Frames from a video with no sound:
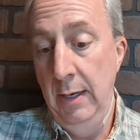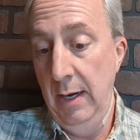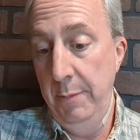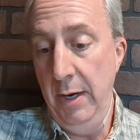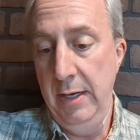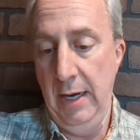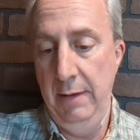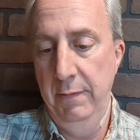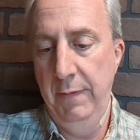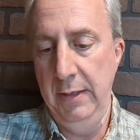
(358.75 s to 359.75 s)
I might
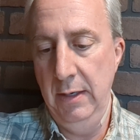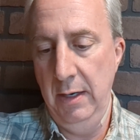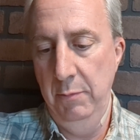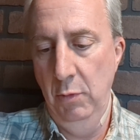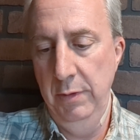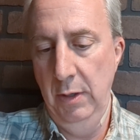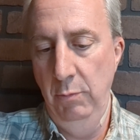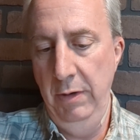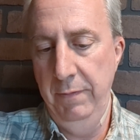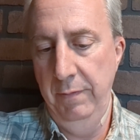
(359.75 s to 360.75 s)
have if I'd gotten more than a
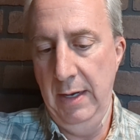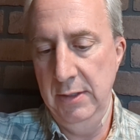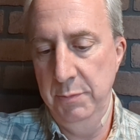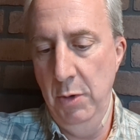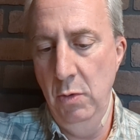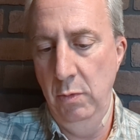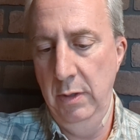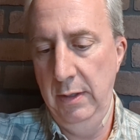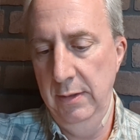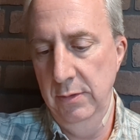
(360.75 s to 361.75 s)
whiff of that smoke.
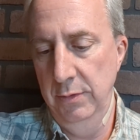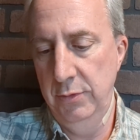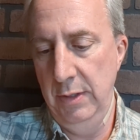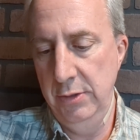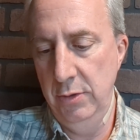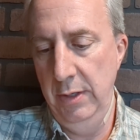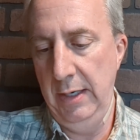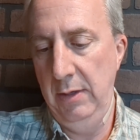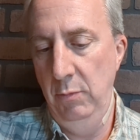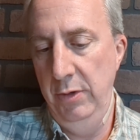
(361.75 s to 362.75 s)
Kazul stretched her
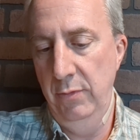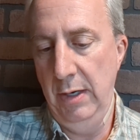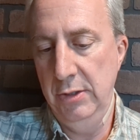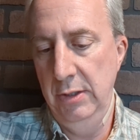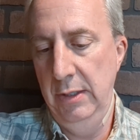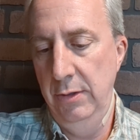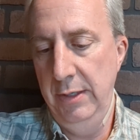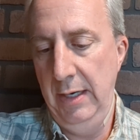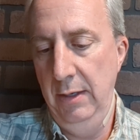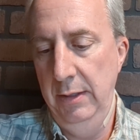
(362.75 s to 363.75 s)
neck in one direction and her
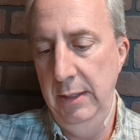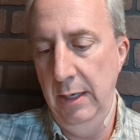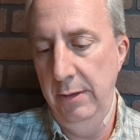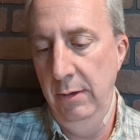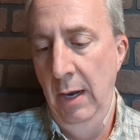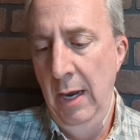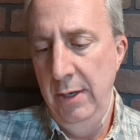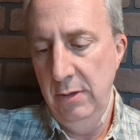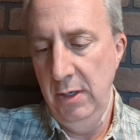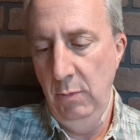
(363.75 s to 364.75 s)
tail in the other, trying